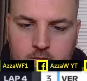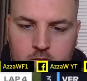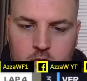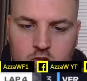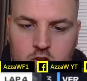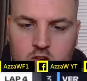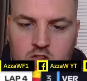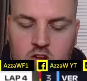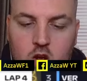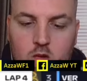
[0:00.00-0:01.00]
We're just going to
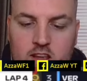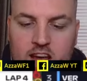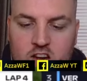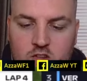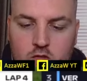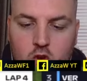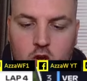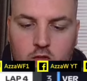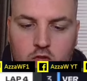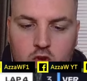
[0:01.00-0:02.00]
slowly catch the
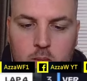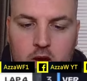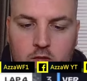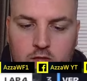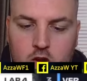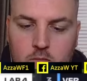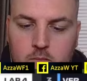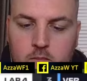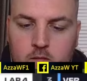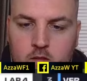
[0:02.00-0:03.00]
rivals up out front.
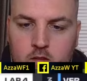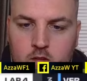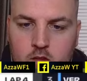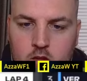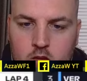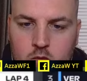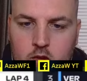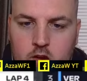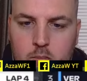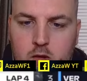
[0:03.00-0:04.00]
We're
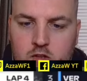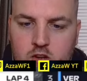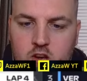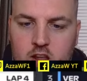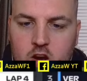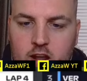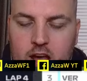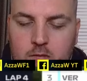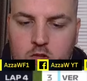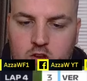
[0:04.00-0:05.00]
going to push early on
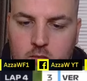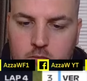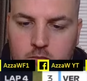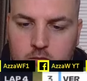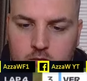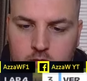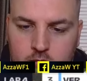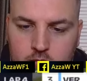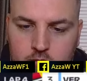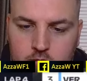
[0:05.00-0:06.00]
Hamilton.
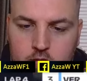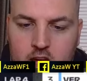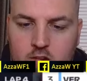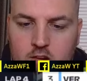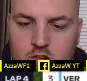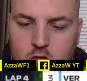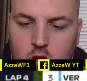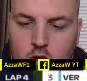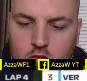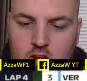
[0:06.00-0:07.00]
There is the
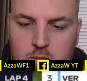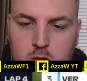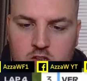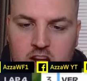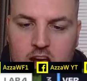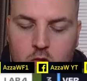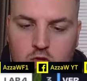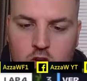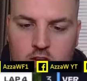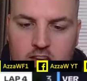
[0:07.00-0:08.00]
rival. Let's push now,
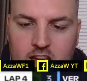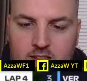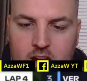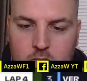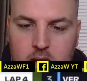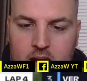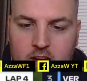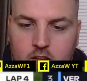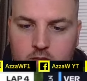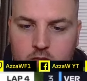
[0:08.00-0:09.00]
try and gain that
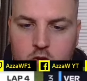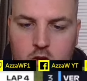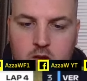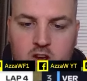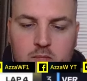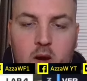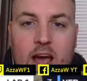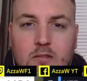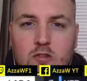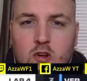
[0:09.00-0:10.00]
back. Good move by
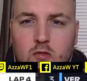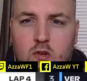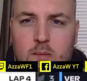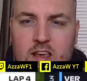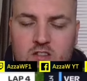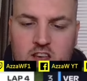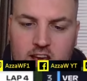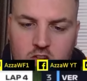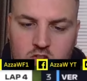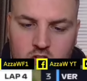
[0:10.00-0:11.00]
Hamilton up to P
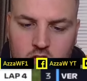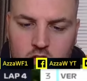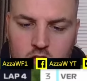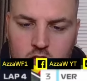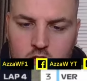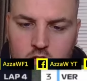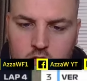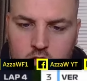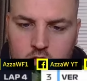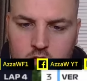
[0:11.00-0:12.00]
six.
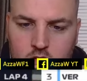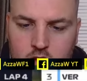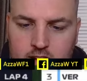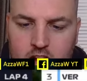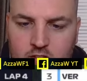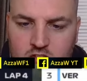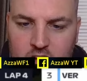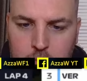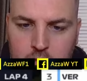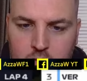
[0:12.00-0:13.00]
And now
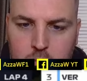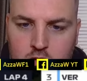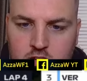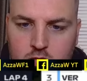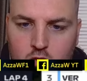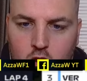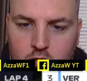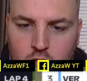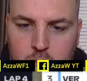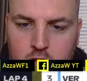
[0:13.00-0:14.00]
Verstappen is pushing,
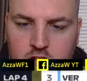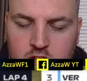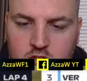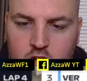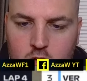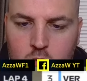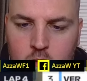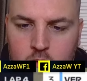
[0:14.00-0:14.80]
rivals pushing too.